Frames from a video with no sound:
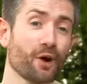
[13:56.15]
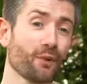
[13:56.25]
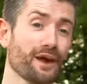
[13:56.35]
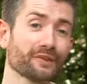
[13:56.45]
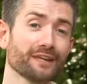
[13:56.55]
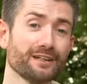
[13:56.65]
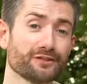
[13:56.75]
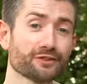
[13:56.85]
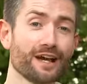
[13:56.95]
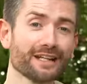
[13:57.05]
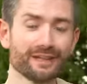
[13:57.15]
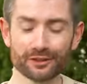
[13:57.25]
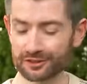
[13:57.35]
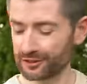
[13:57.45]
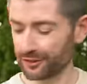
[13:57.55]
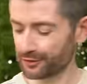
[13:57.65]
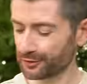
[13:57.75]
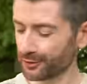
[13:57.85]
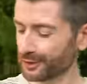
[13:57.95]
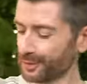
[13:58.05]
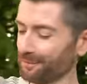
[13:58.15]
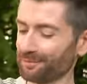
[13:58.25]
whether it's directly out into the soil,